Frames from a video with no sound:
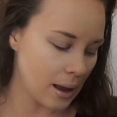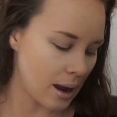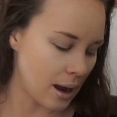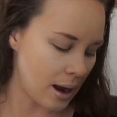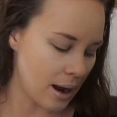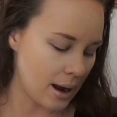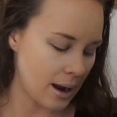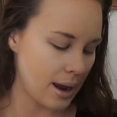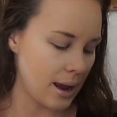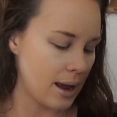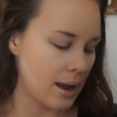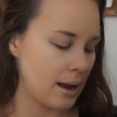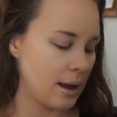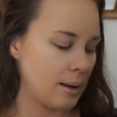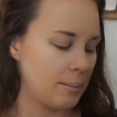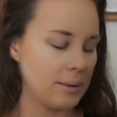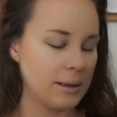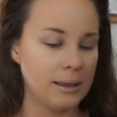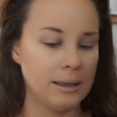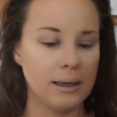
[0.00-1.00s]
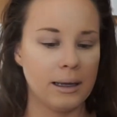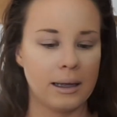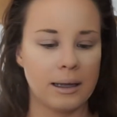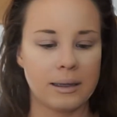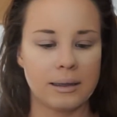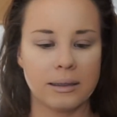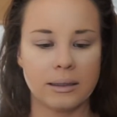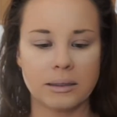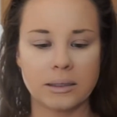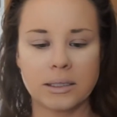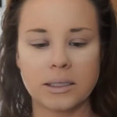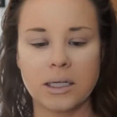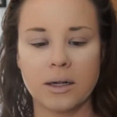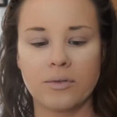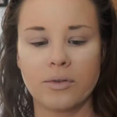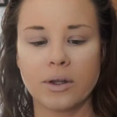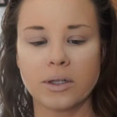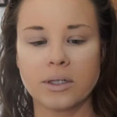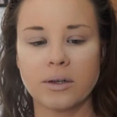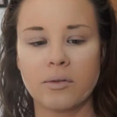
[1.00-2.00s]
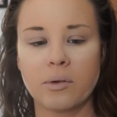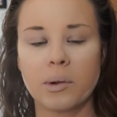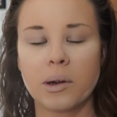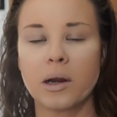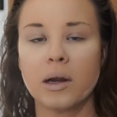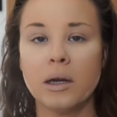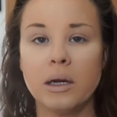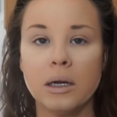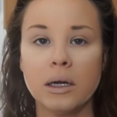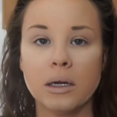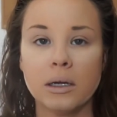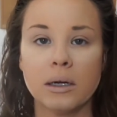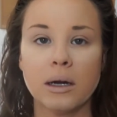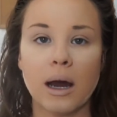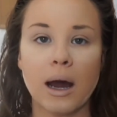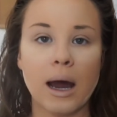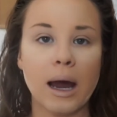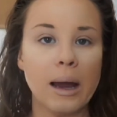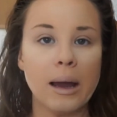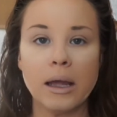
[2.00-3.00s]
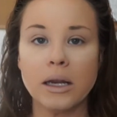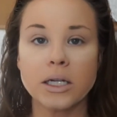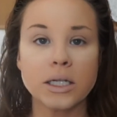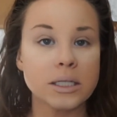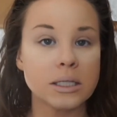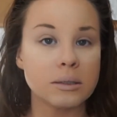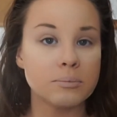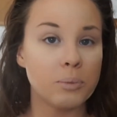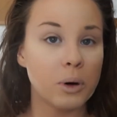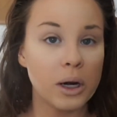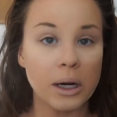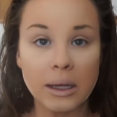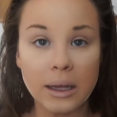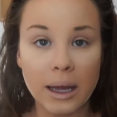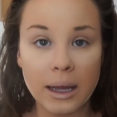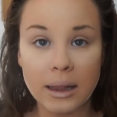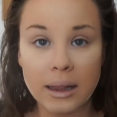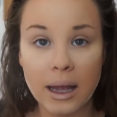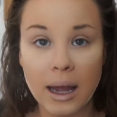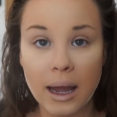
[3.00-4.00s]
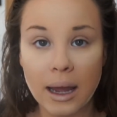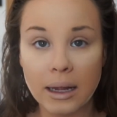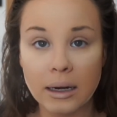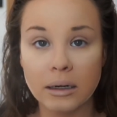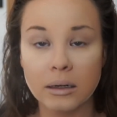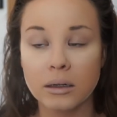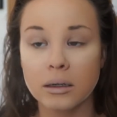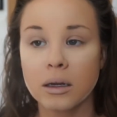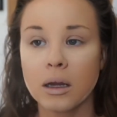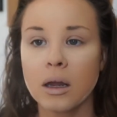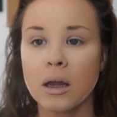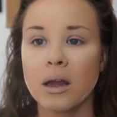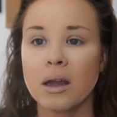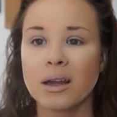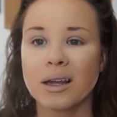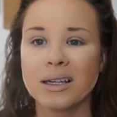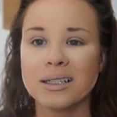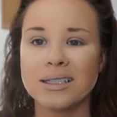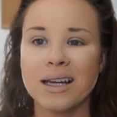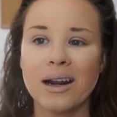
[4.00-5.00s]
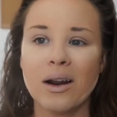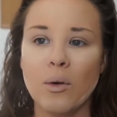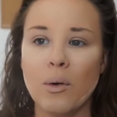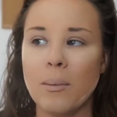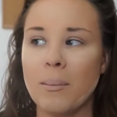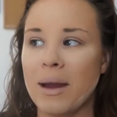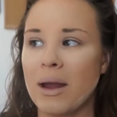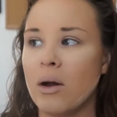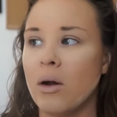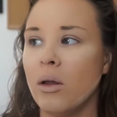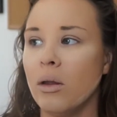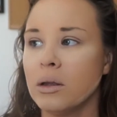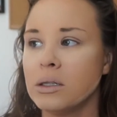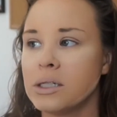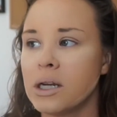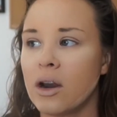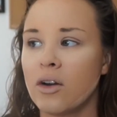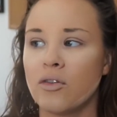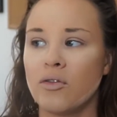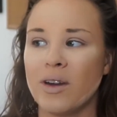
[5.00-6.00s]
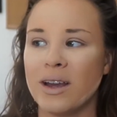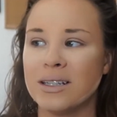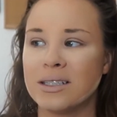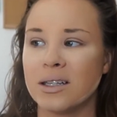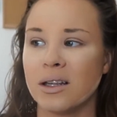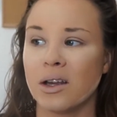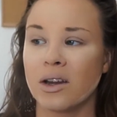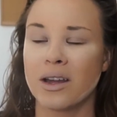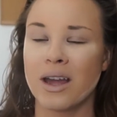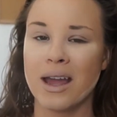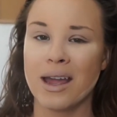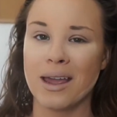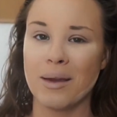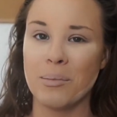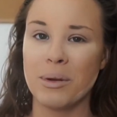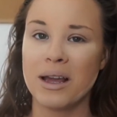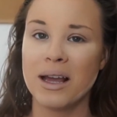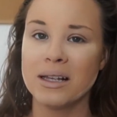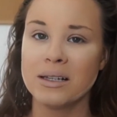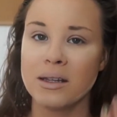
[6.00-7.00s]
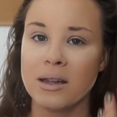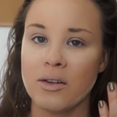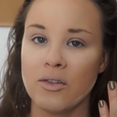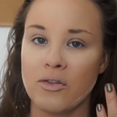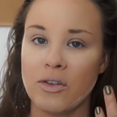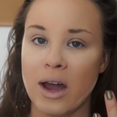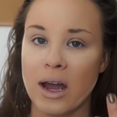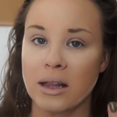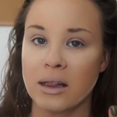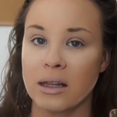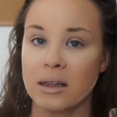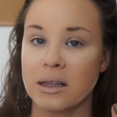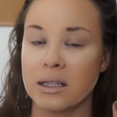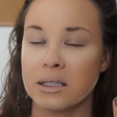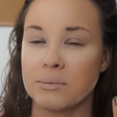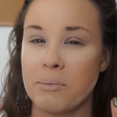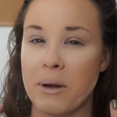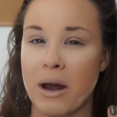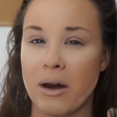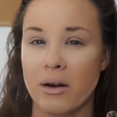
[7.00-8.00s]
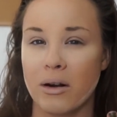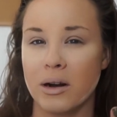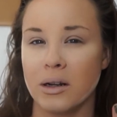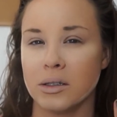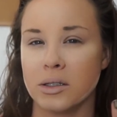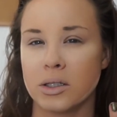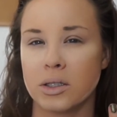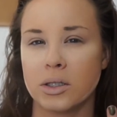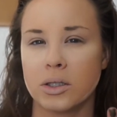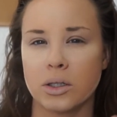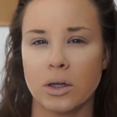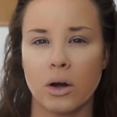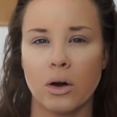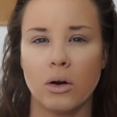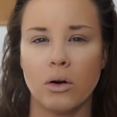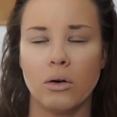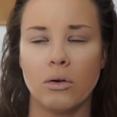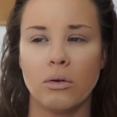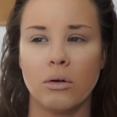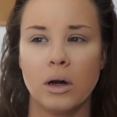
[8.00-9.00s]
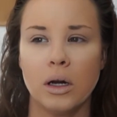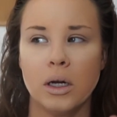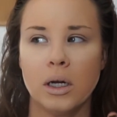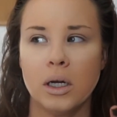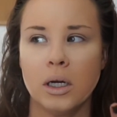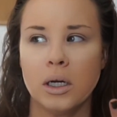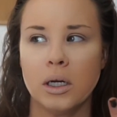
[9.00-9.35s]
I am, ugh, stuff gets everywhere. I just put it like that because I don't want my whole entire face to look cakey, because of the fact that this powder is so